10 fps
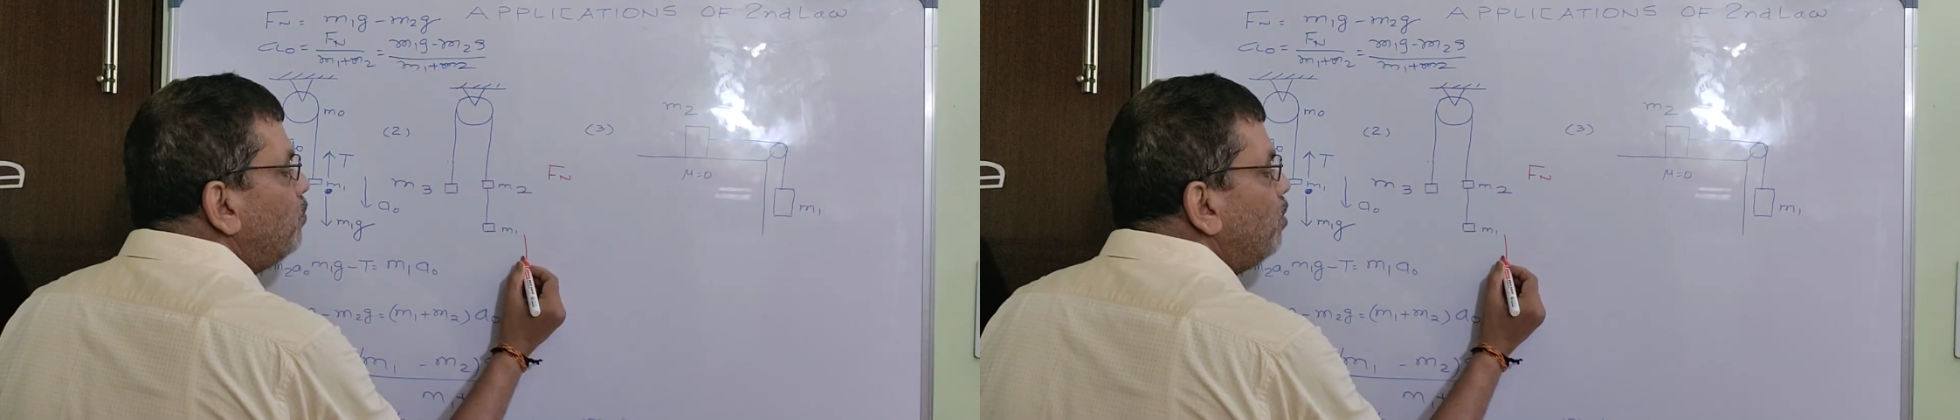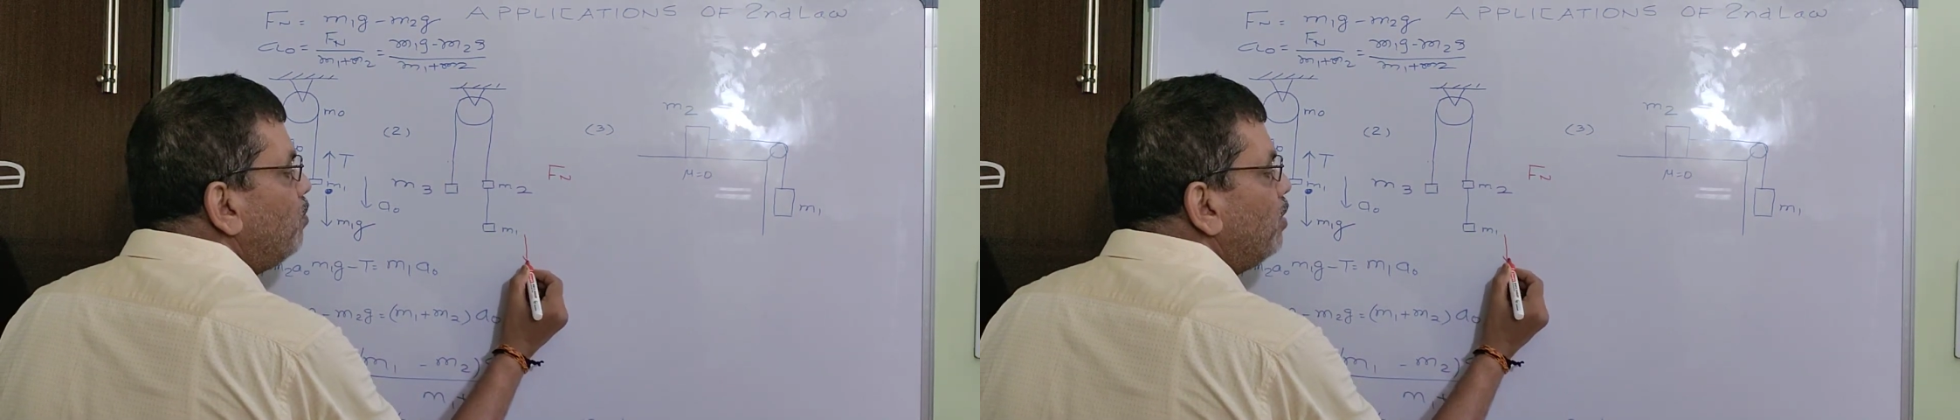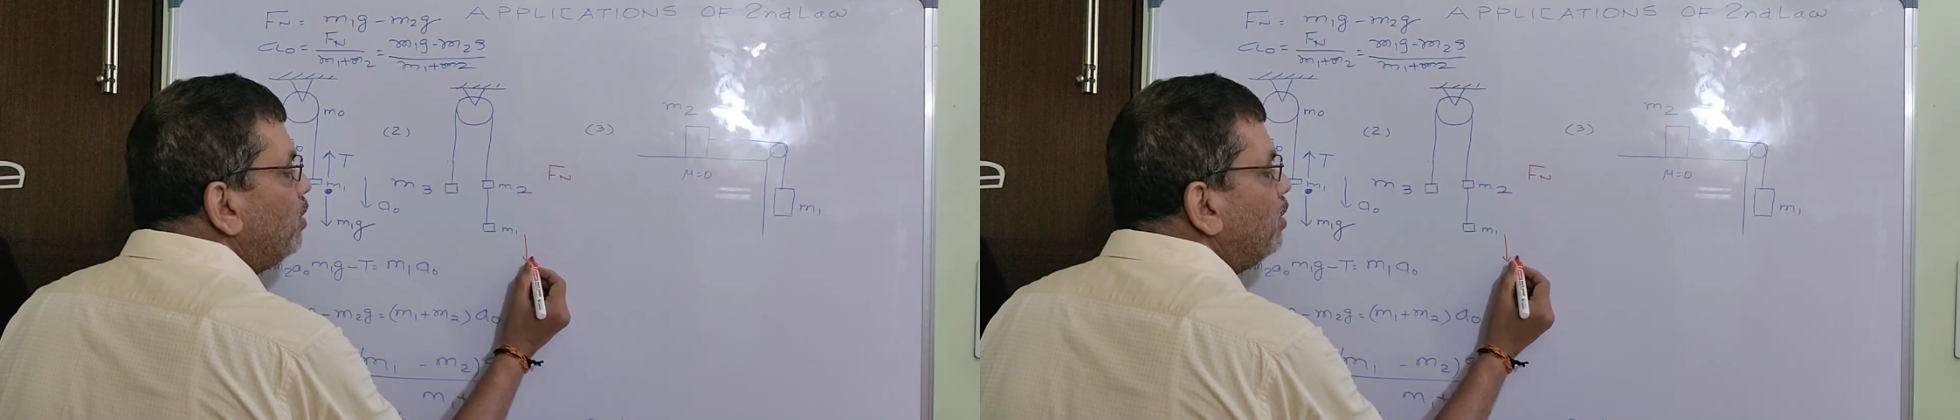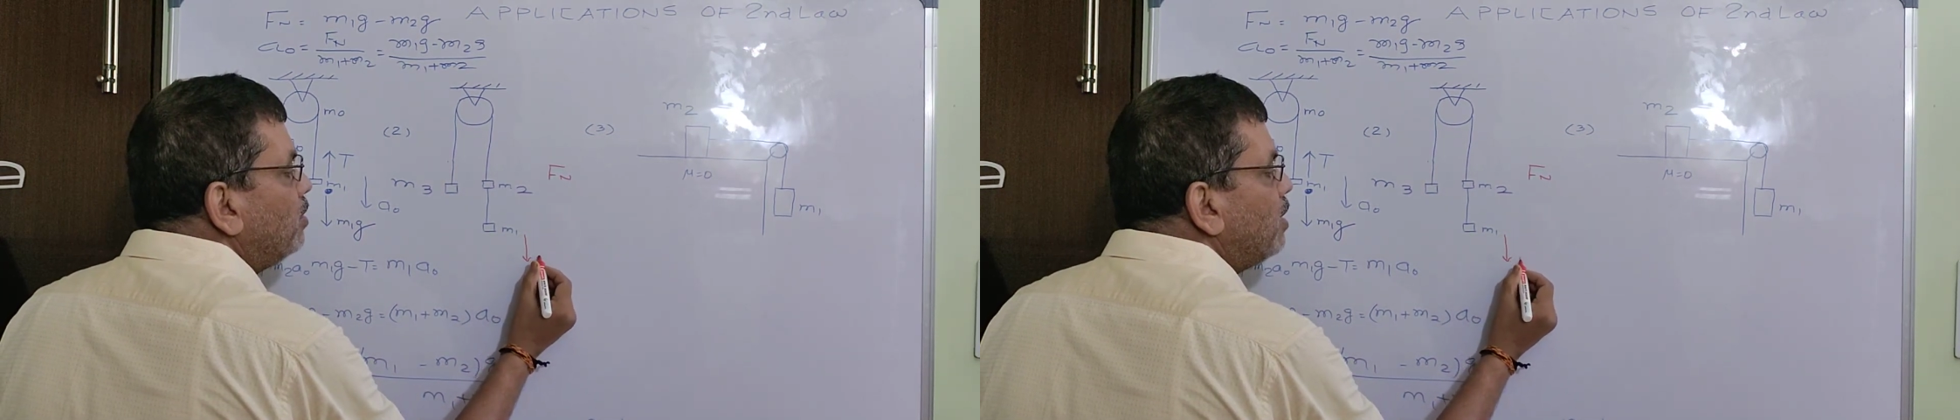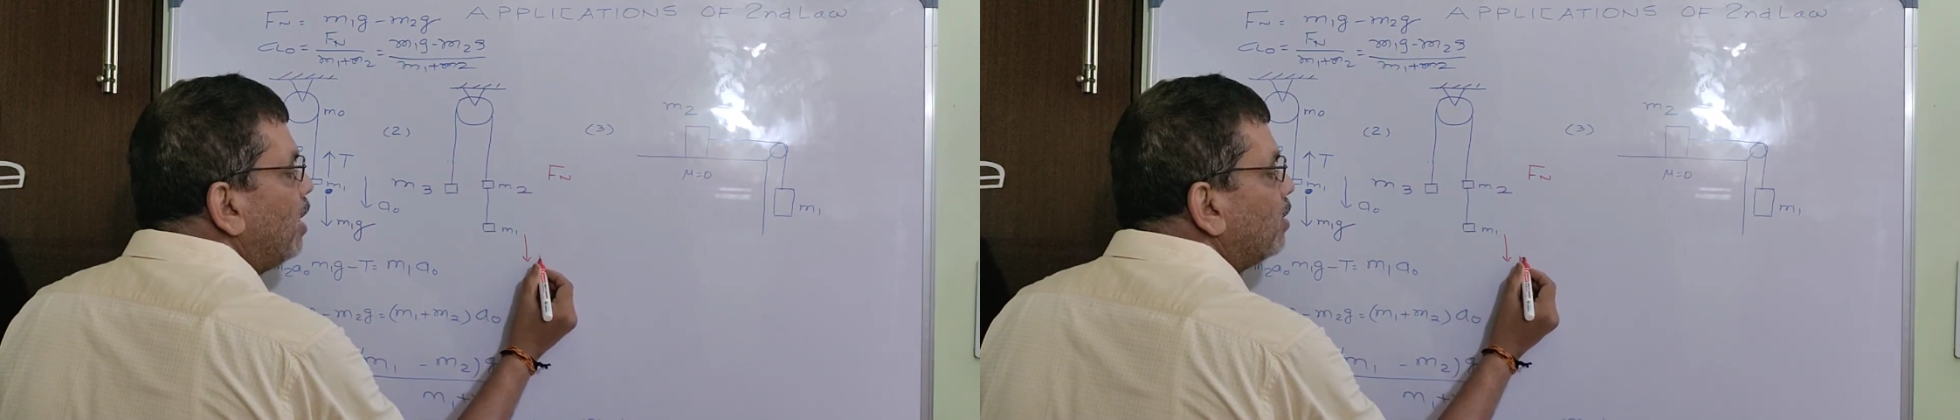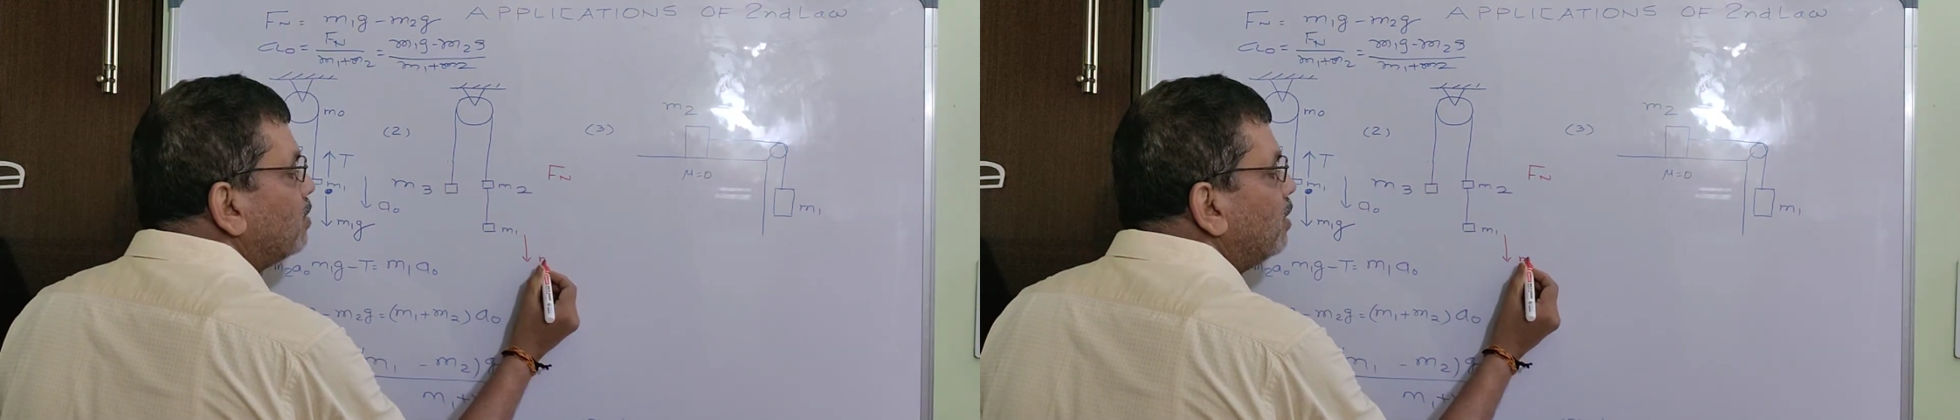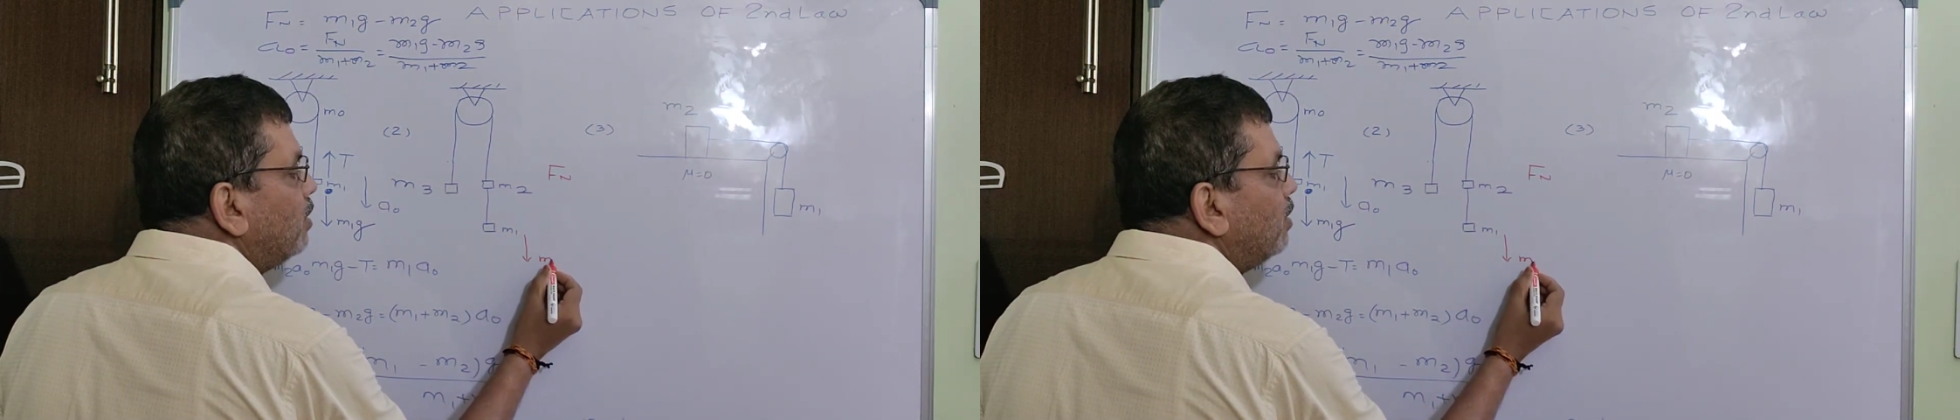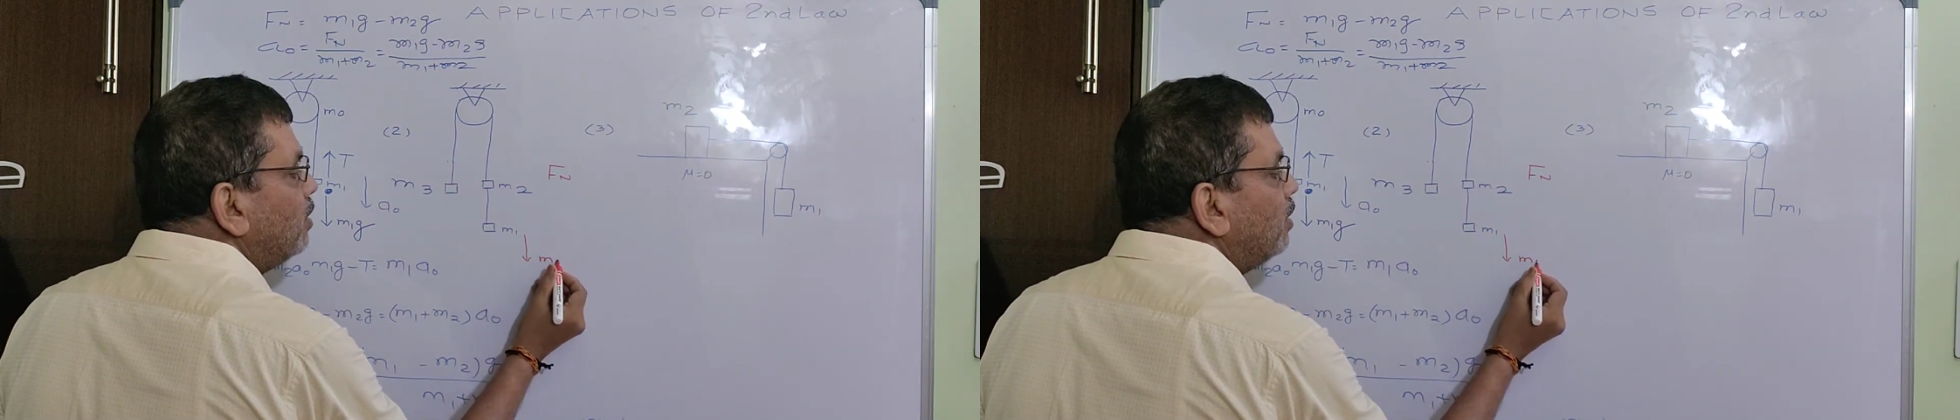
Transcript: will be in this direction